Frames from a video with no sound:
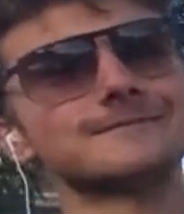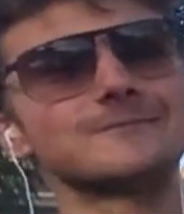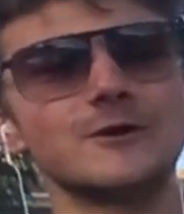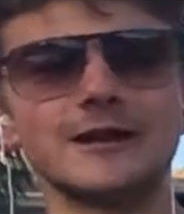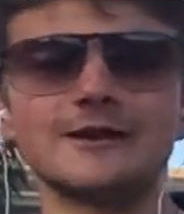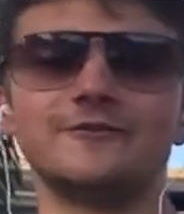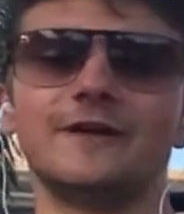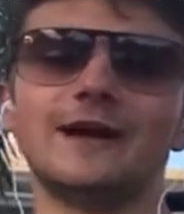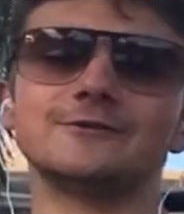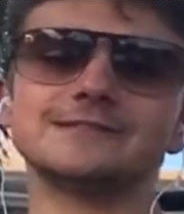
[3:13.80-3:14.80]
whenever
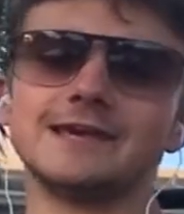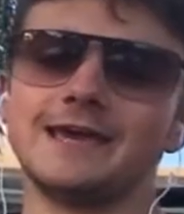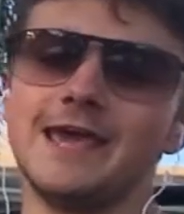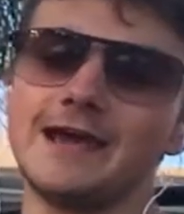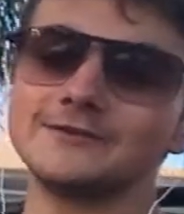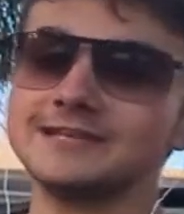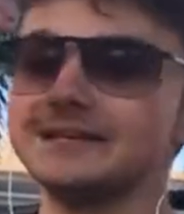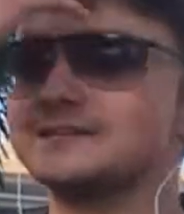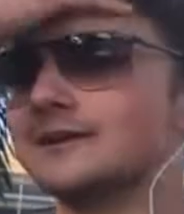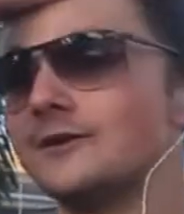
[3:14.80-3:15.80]
I was like,
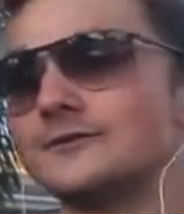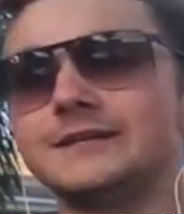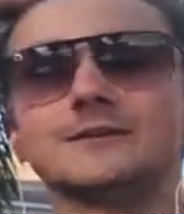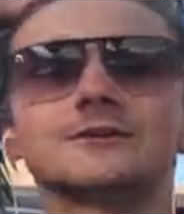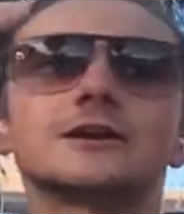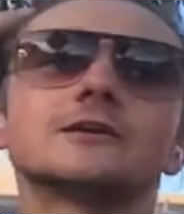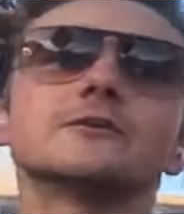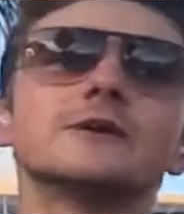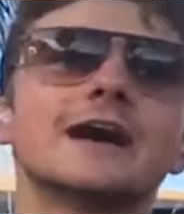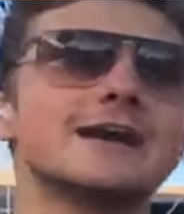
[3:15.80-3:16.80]
so,
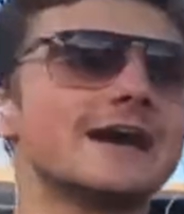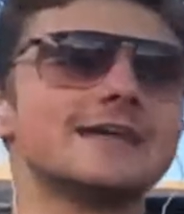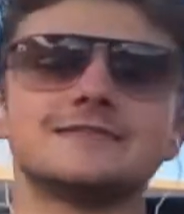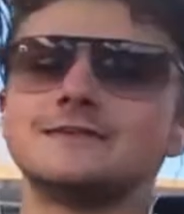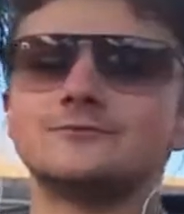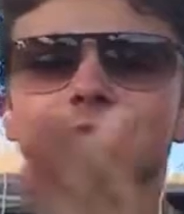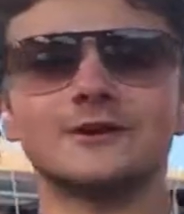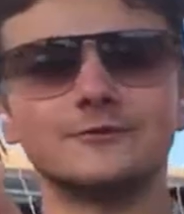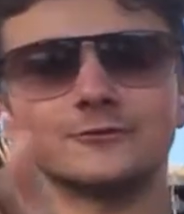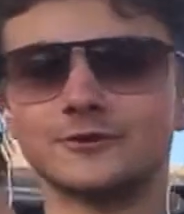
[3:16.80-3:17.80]
Colonel, I think we
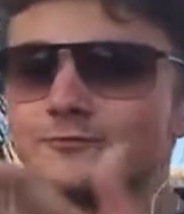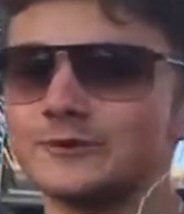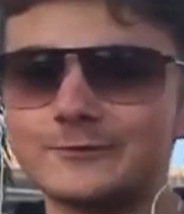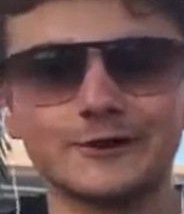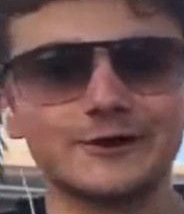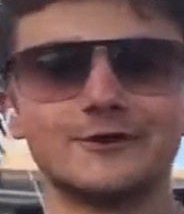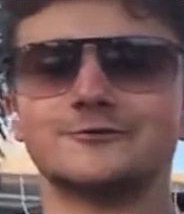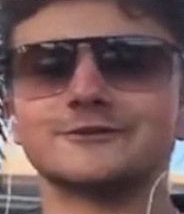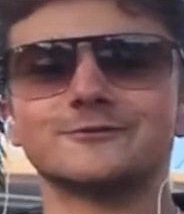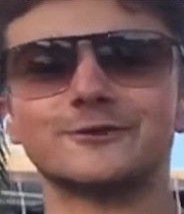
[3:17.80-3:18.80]
were
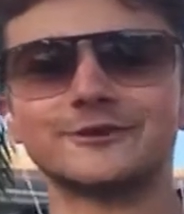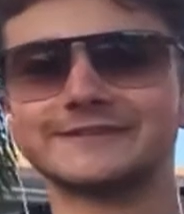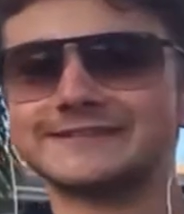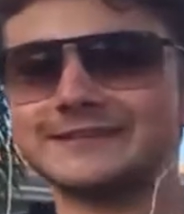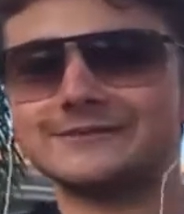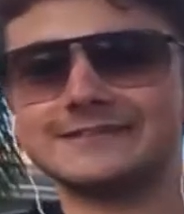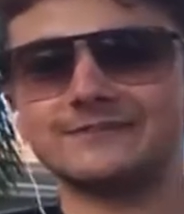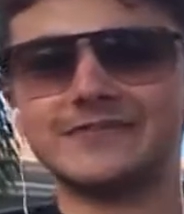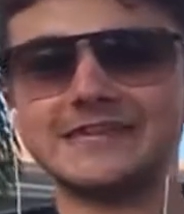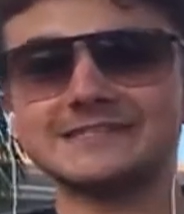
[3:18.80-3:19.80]
going to the World Series.
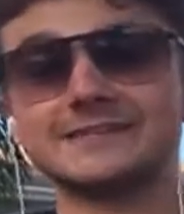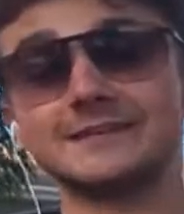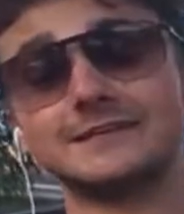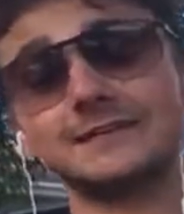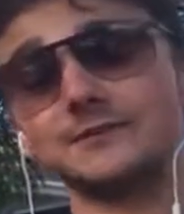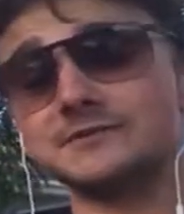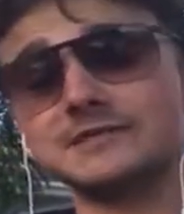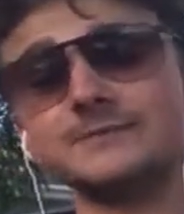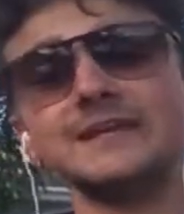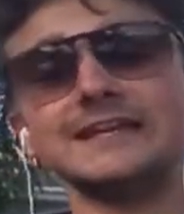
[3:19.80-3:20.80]
Everything is good. He goes
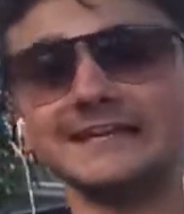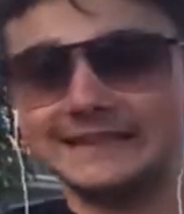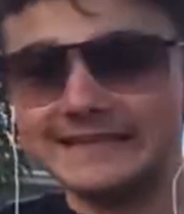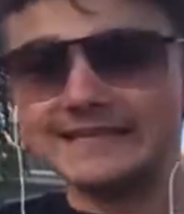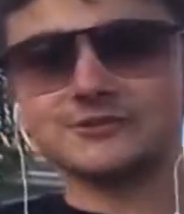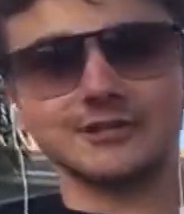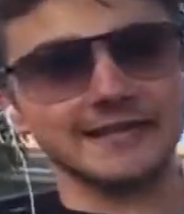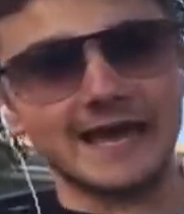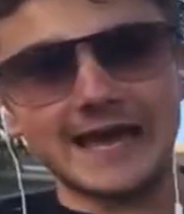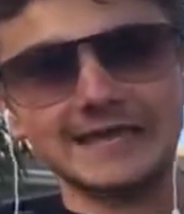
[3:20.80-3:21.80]
to me.
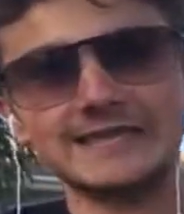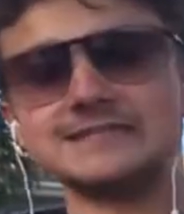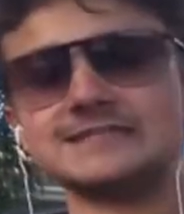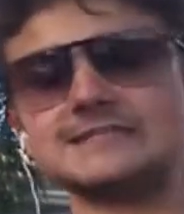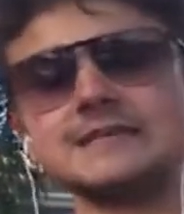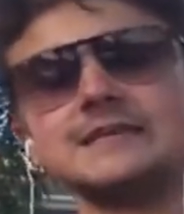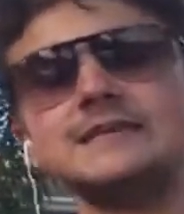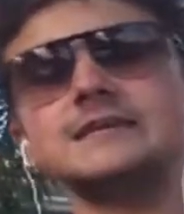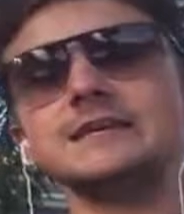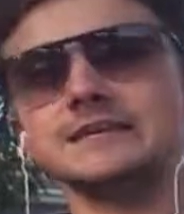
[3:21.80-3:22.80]

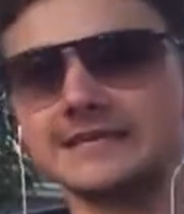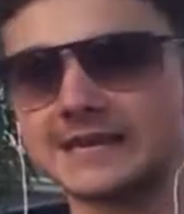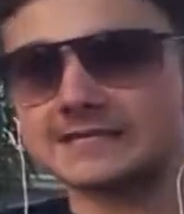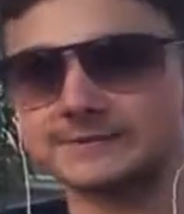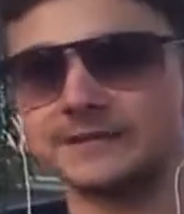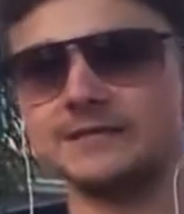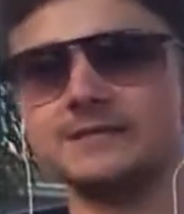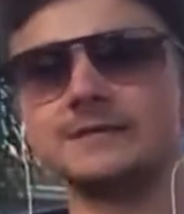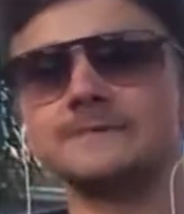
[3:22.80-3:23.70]
He texts me